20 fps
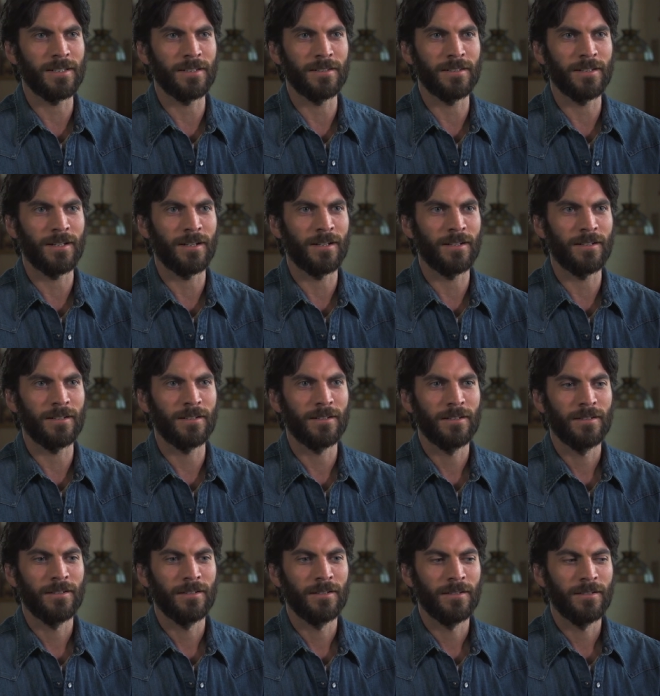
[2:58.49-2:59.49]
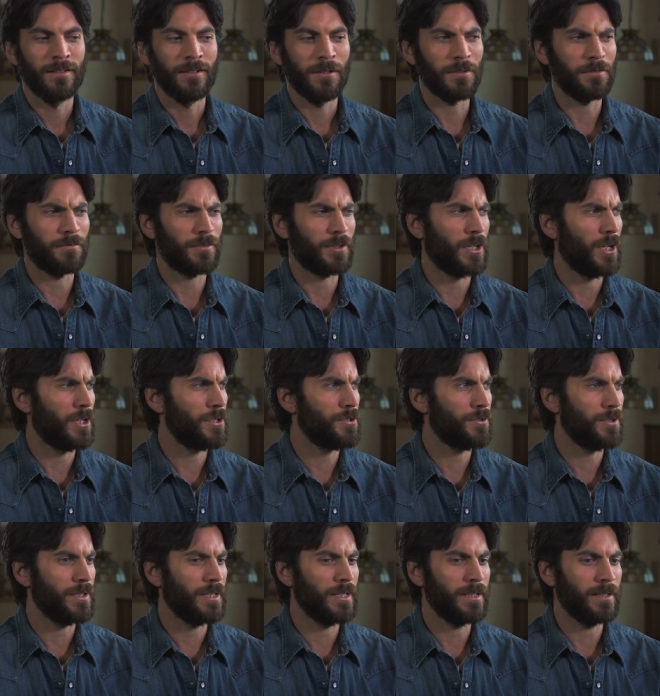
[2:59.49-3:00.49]
and uh, whole different
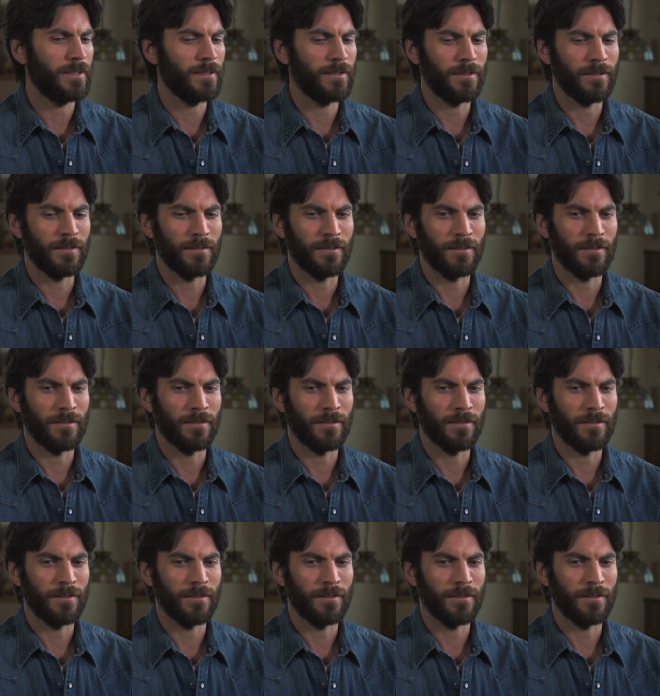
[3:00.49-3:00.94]
country, uh,